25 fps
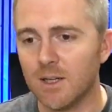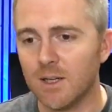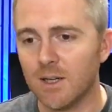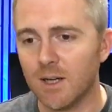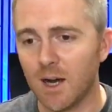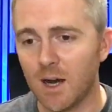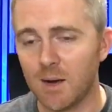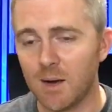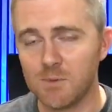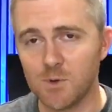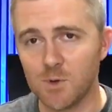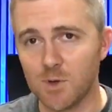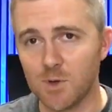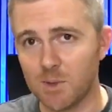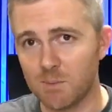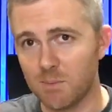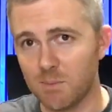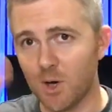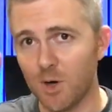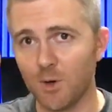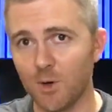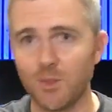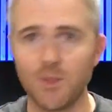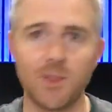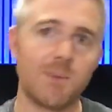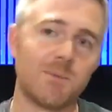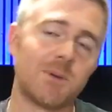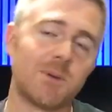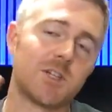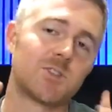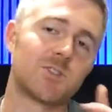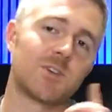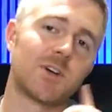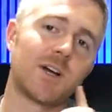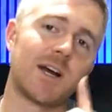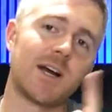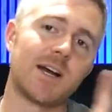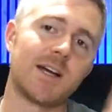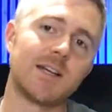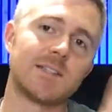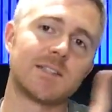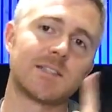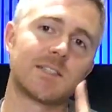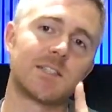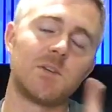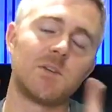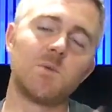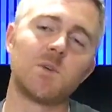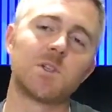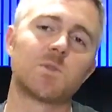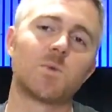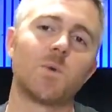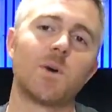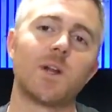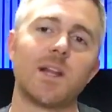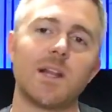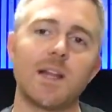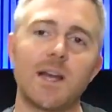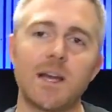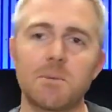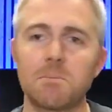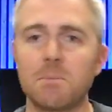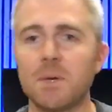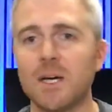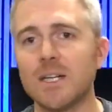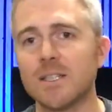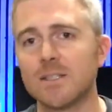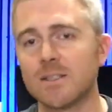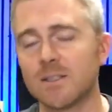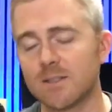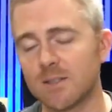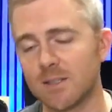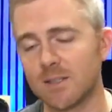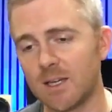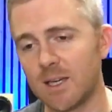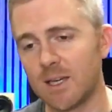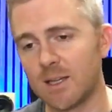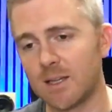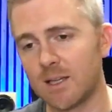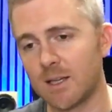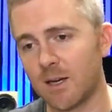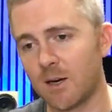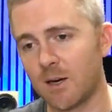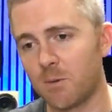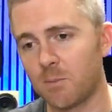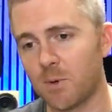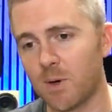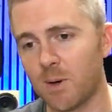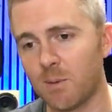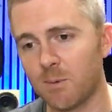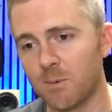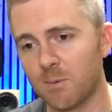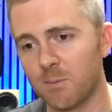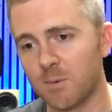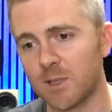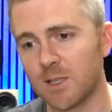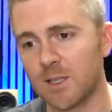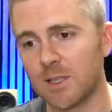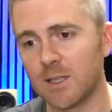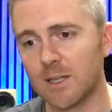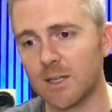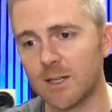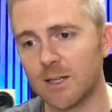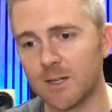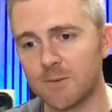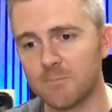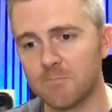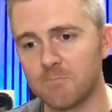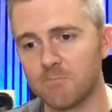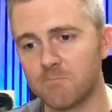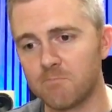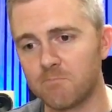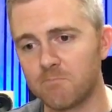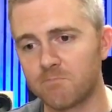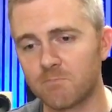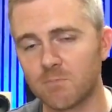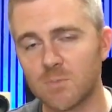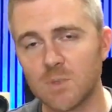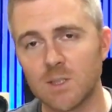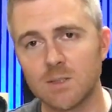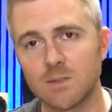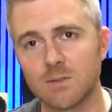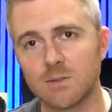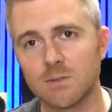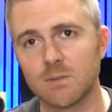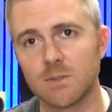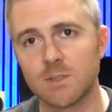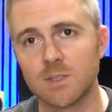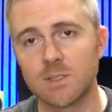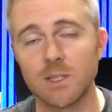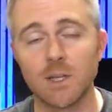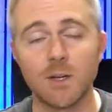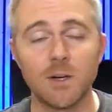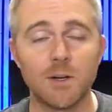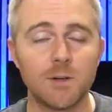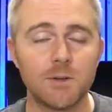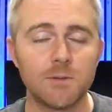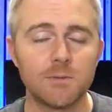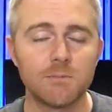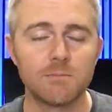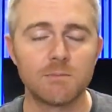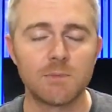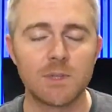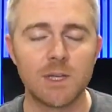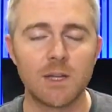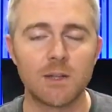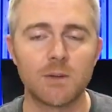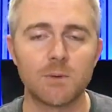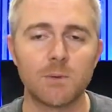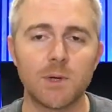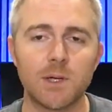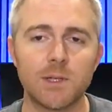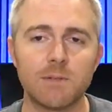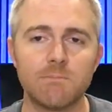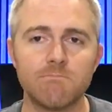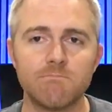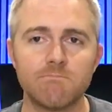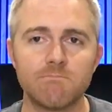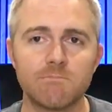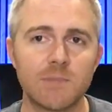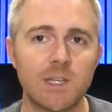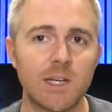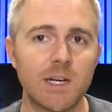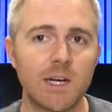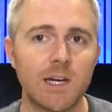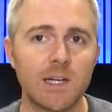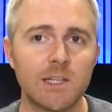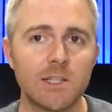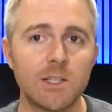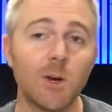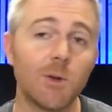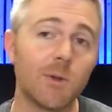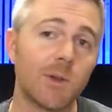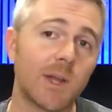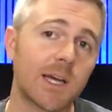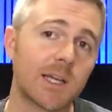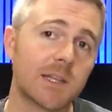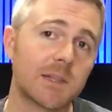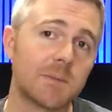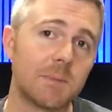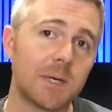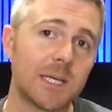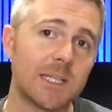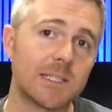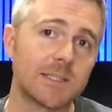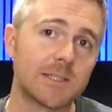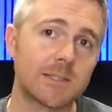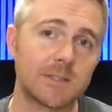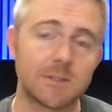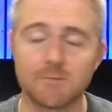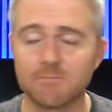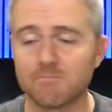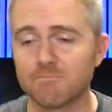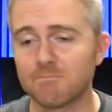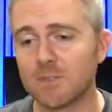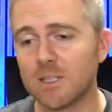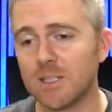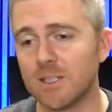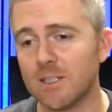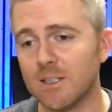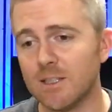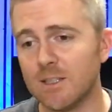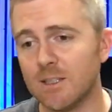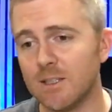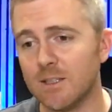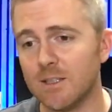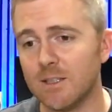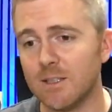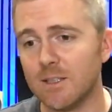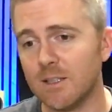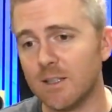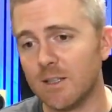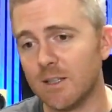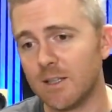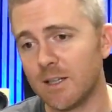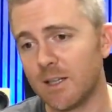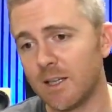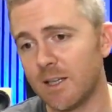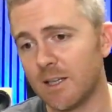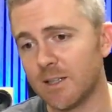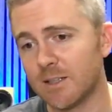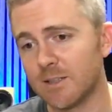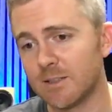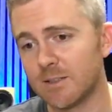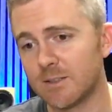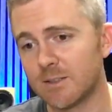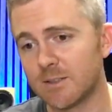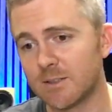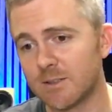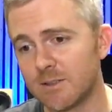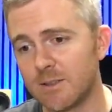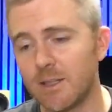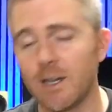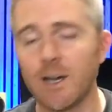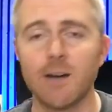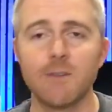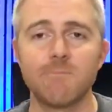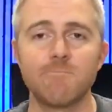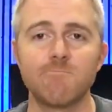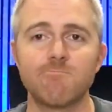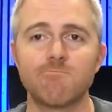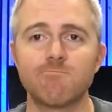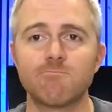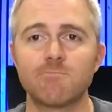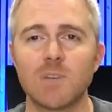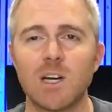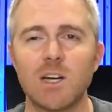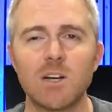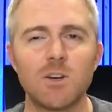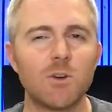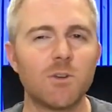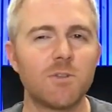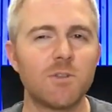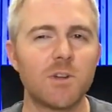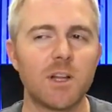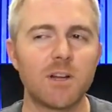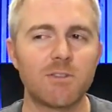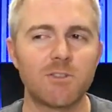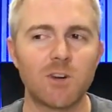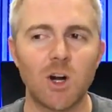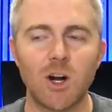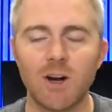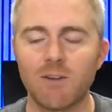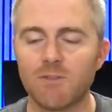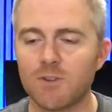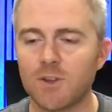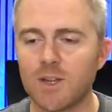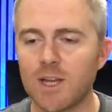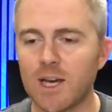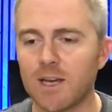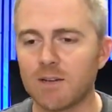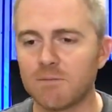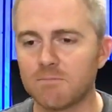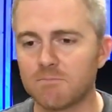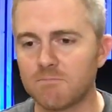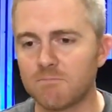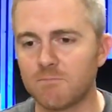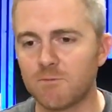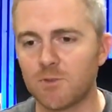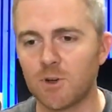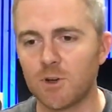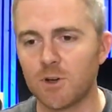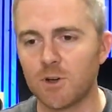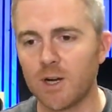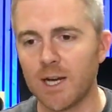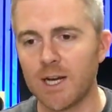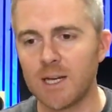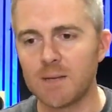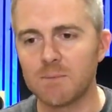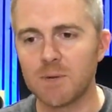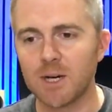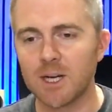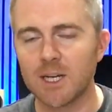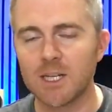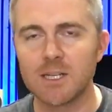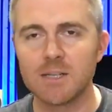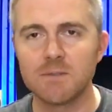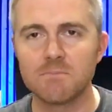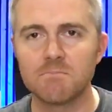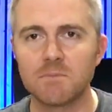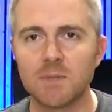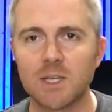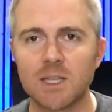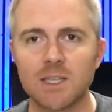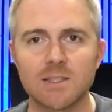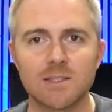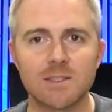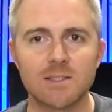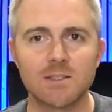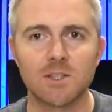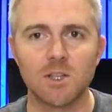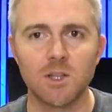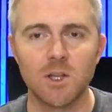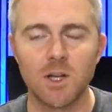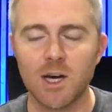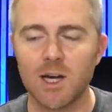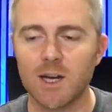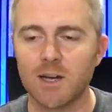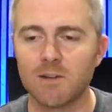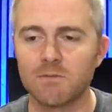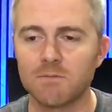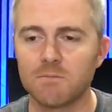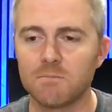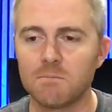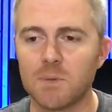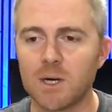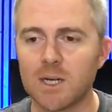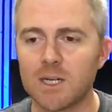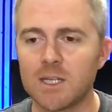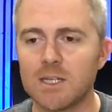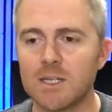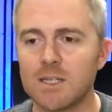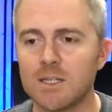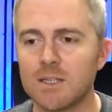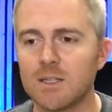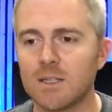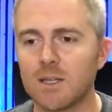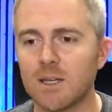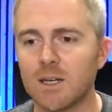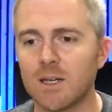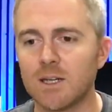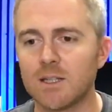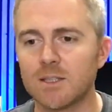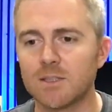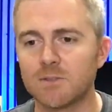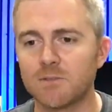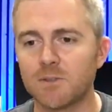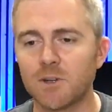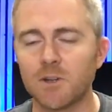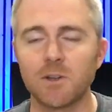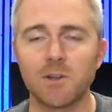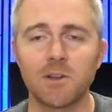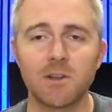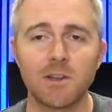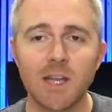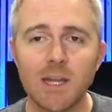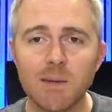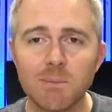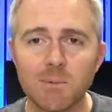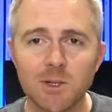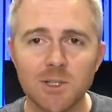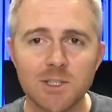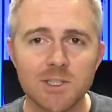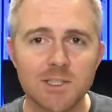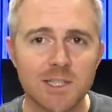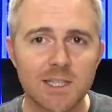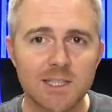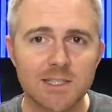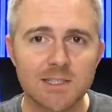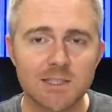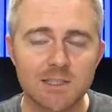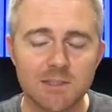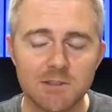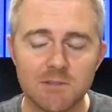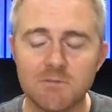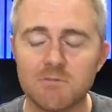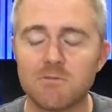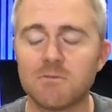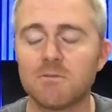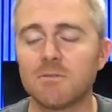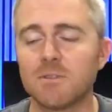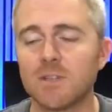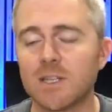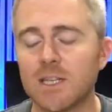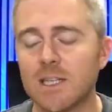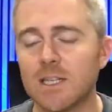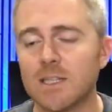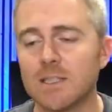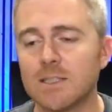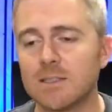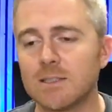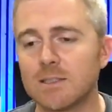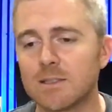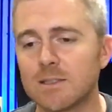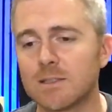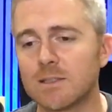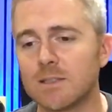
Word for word: I'm doing both. I'm going to try and see which one I like best, and then I'll probably um, sell the other one that I don't like the best. And yeah. I don't know if I'll ever offer that for anybody because it's a lot of money. Uh, it's fairly labor intensive and